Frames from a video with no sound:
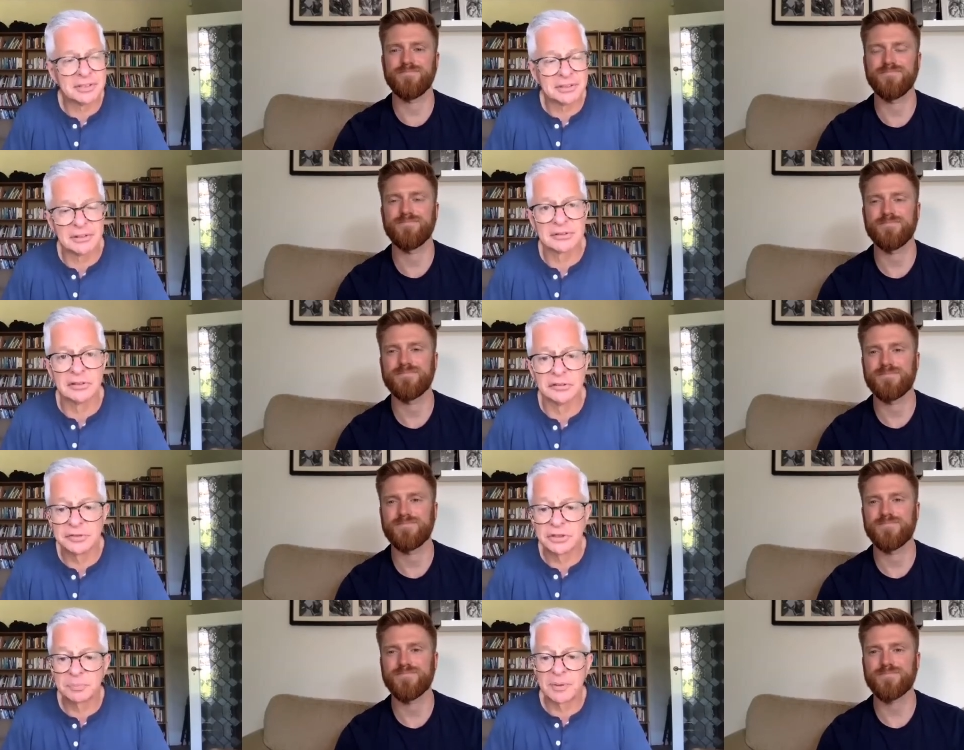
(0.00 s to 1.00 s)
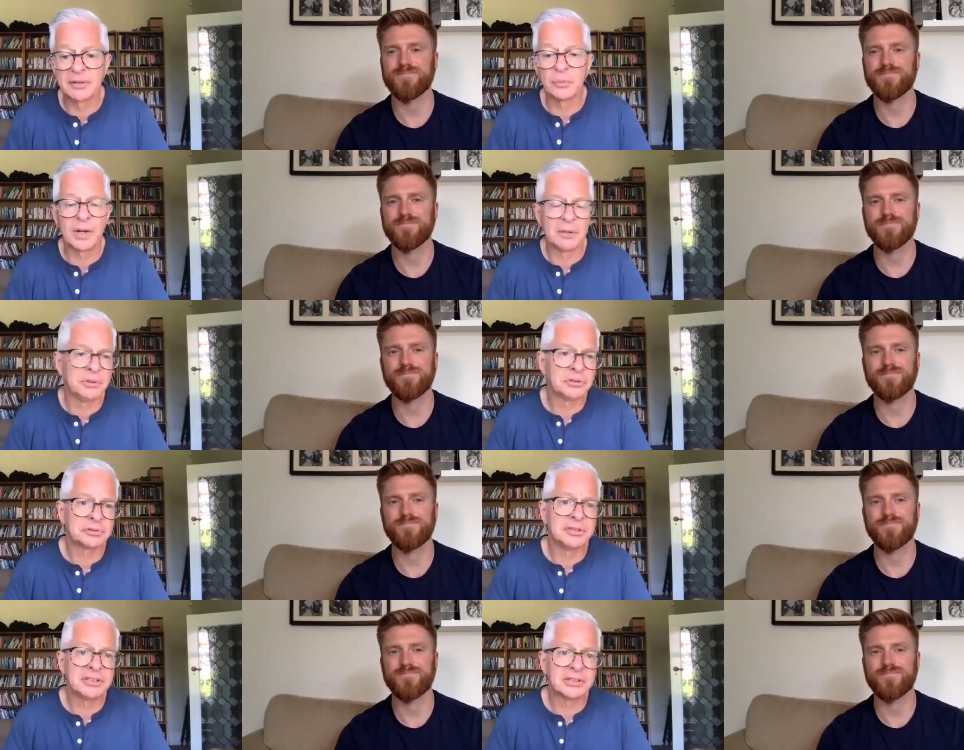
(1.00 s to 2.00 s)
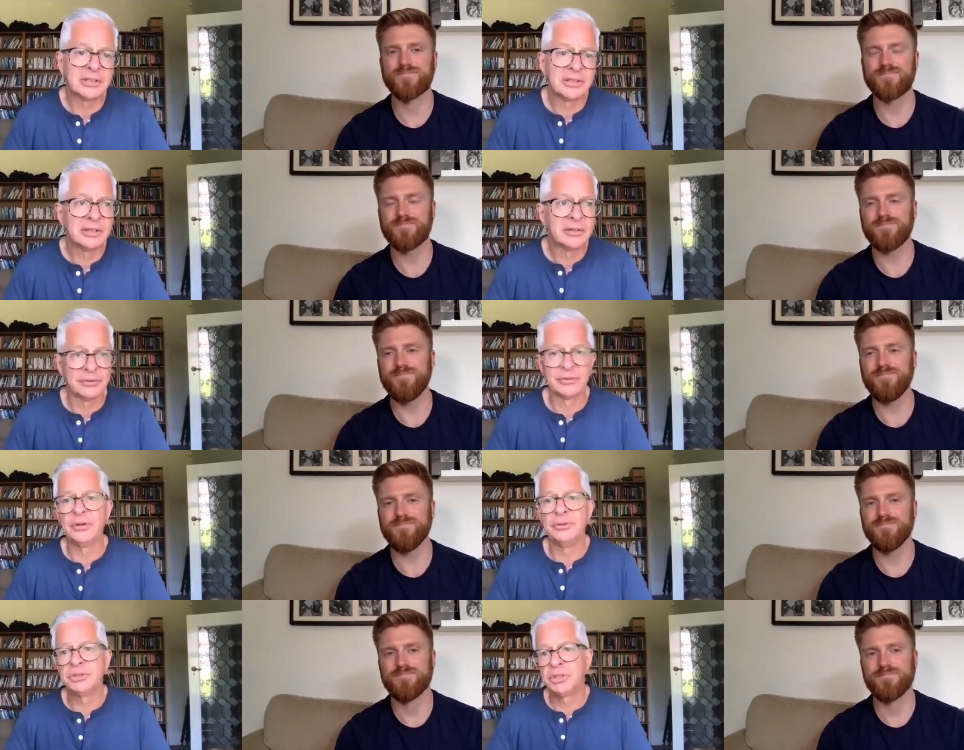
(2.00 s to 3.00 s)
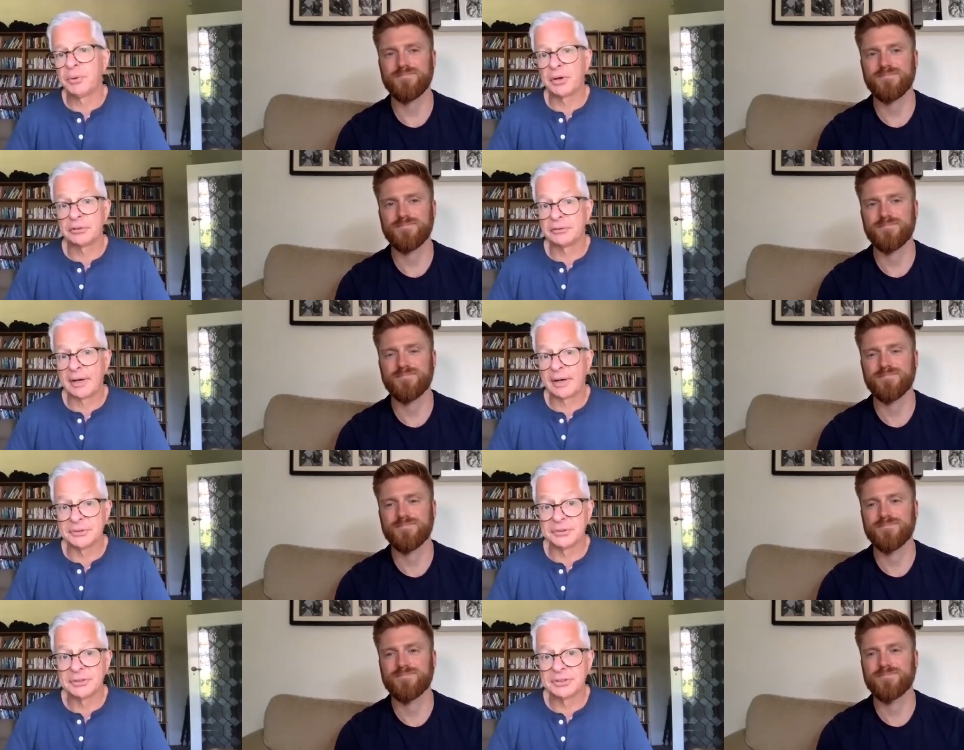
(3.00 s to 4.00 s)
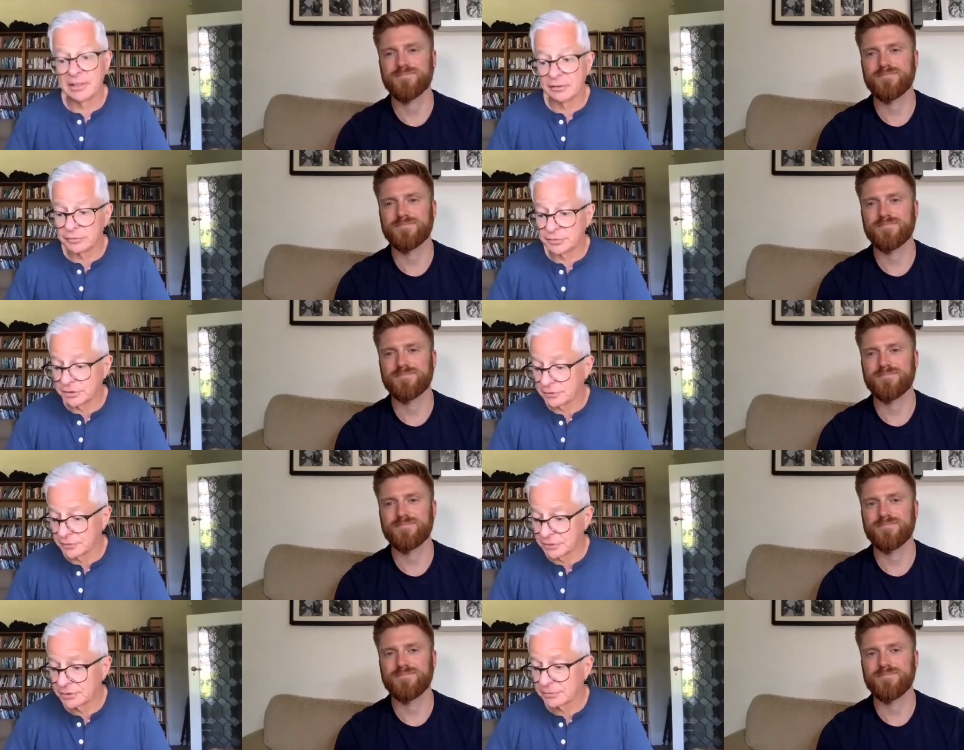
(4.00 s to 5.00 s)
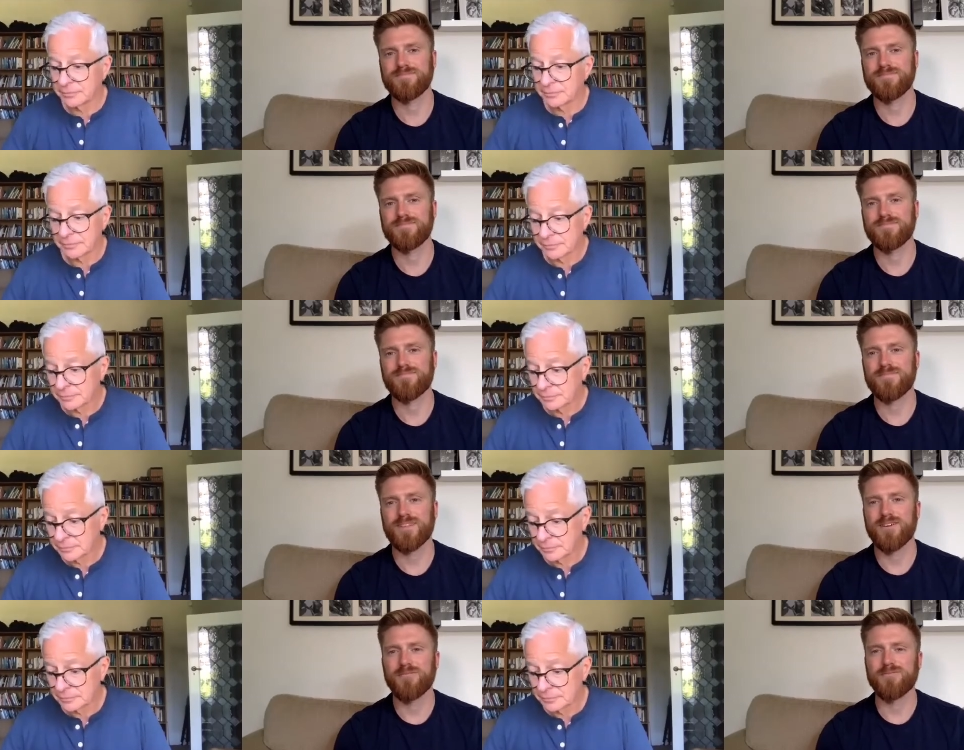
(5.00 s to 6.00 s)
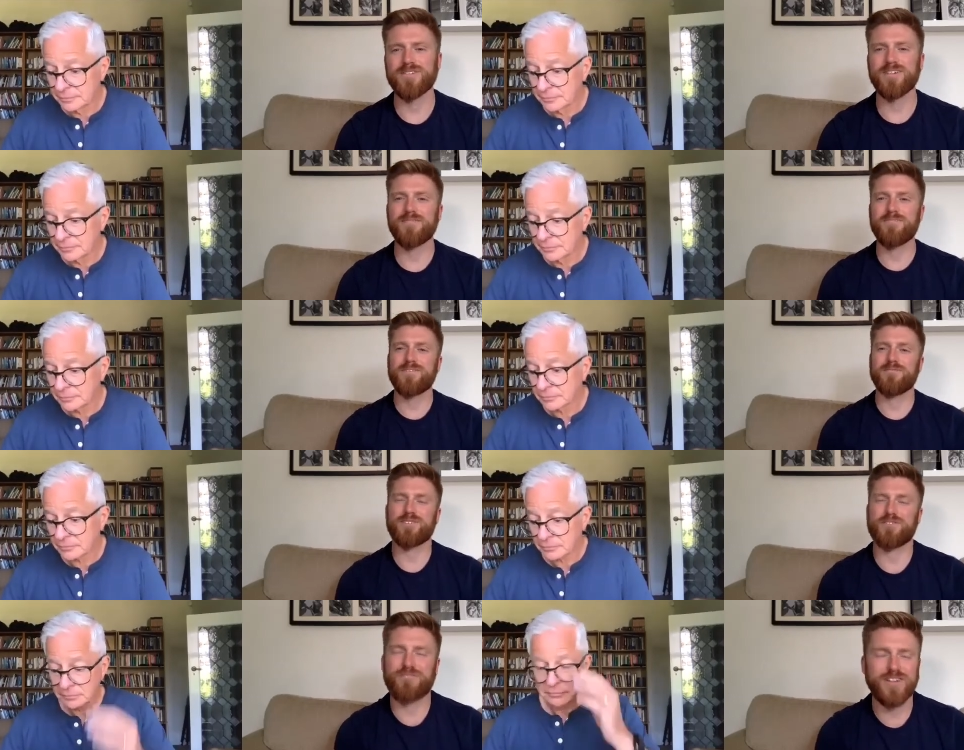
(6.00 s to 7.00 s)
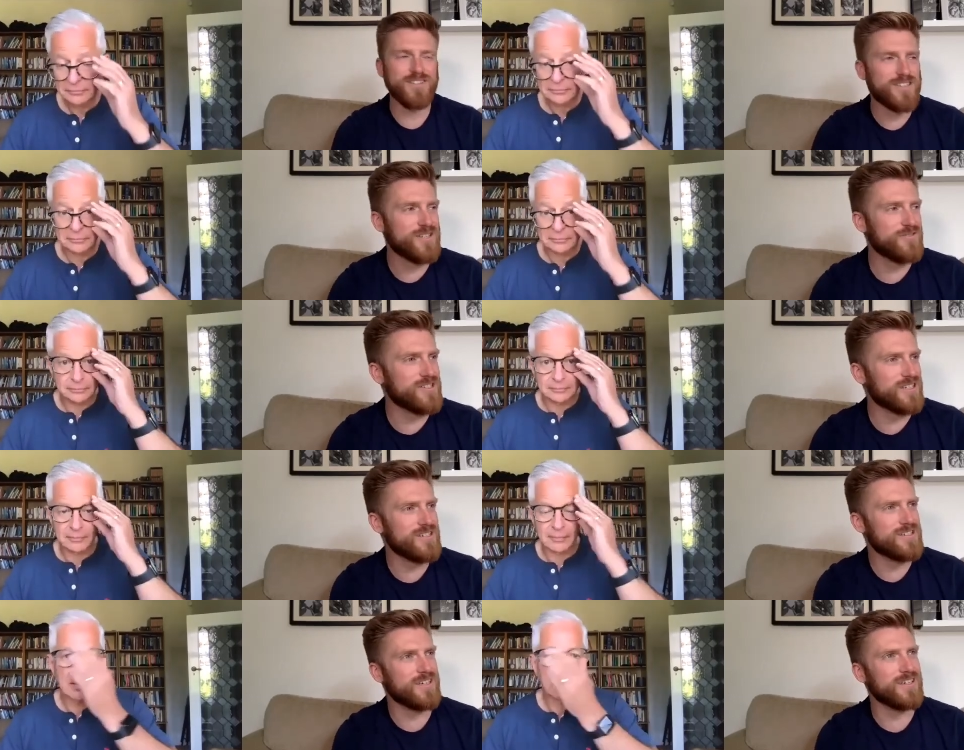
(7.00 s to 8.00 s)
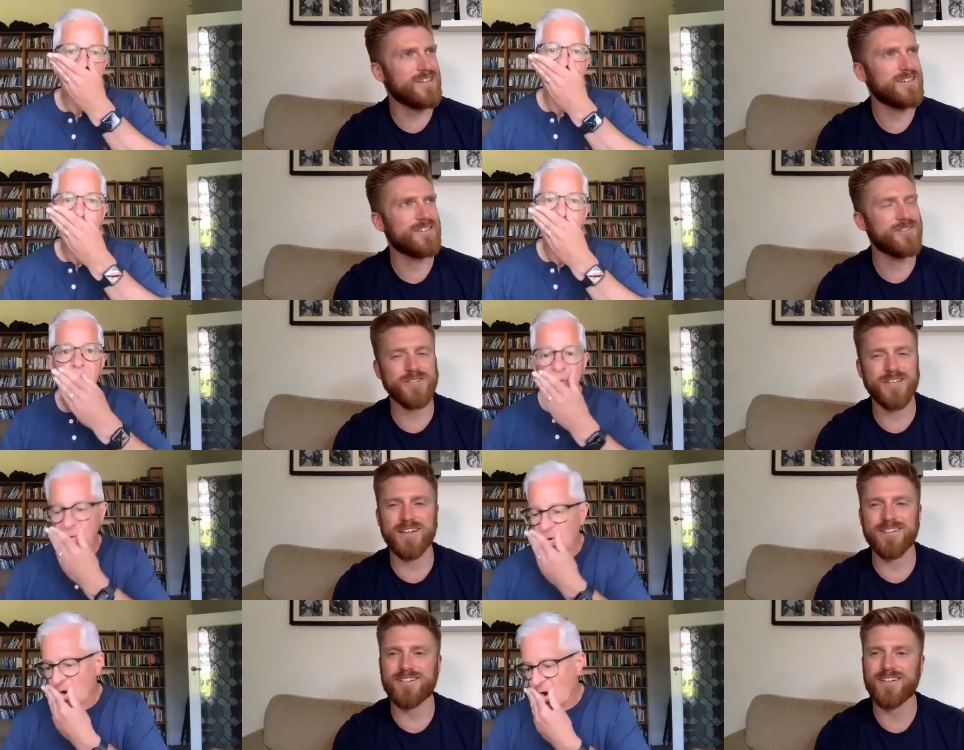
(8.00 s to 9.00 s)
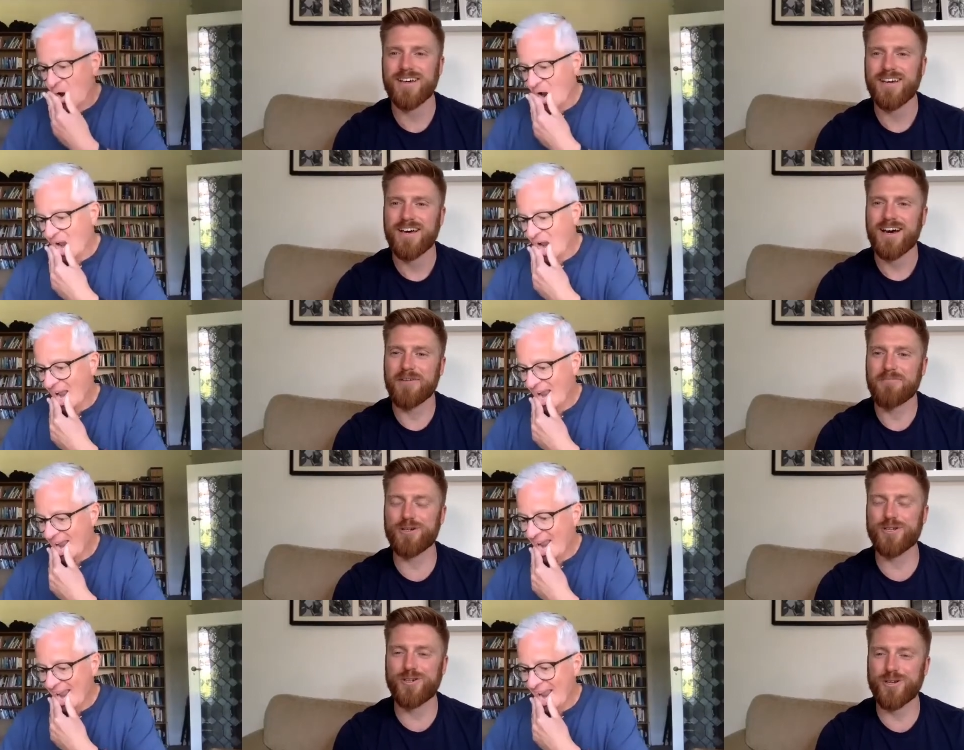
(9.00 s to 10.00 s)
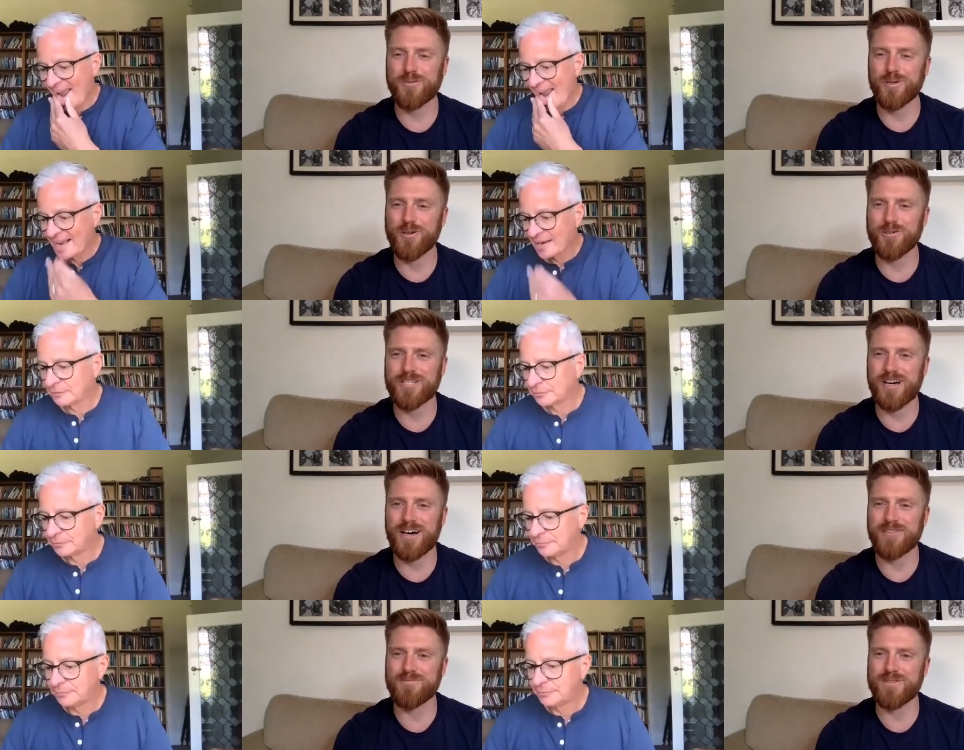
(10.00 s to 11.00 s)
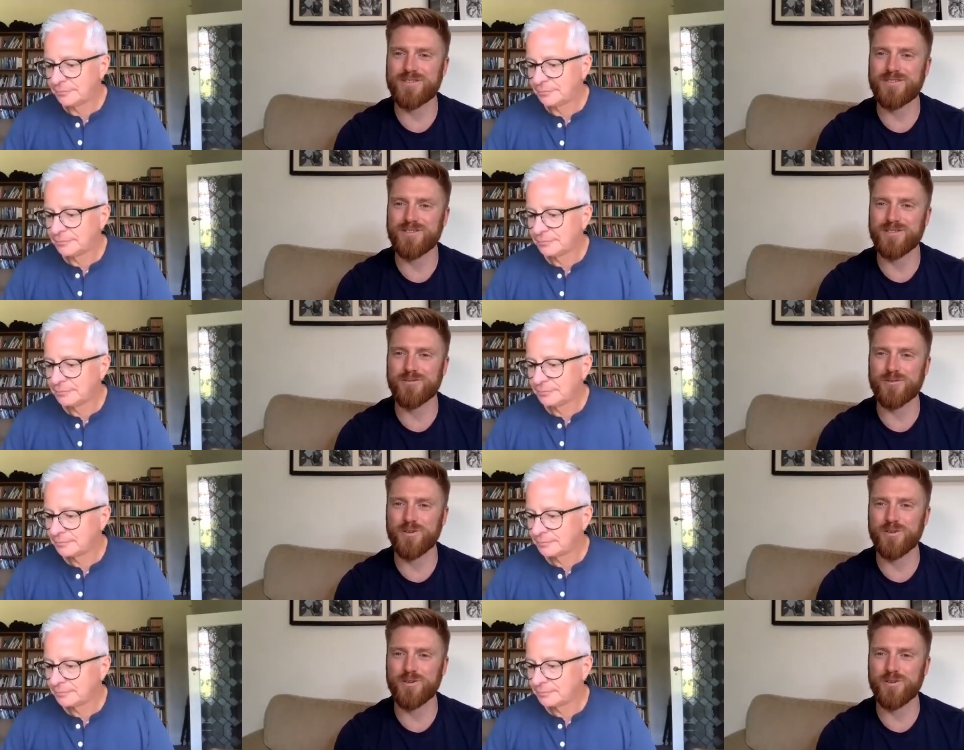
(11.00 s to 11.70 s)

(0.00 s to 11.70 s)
Speaker 1: God's love just by the way we treat those who are around us and in front of us.
Speaker 2: Was it was it Francis of Assisi who said, uh, "Preach the gospel at all times, use